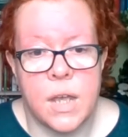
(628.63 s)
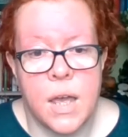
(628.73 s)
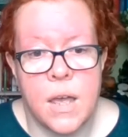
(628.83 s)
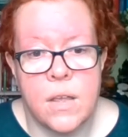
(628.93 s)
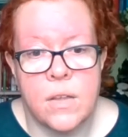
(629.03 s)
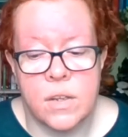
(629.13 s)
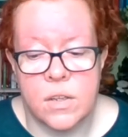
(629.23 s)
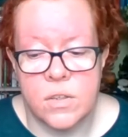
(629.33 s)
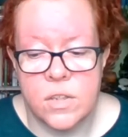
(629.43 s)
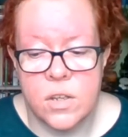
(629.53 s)
cares and
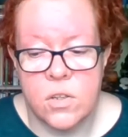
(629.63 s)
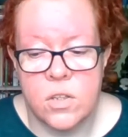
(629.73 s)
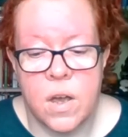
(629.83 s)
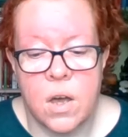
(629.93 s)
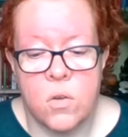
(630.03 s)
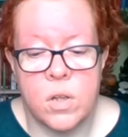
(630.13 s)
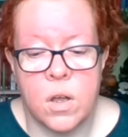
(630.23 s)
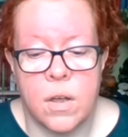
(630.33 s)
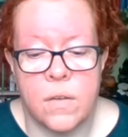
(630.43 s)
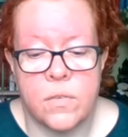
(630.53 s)
concerns of our own
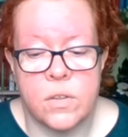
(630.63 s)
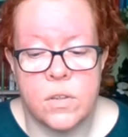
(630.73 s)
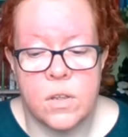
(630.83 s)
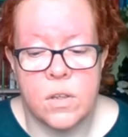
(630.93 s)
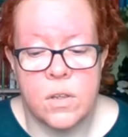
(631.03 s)
lives,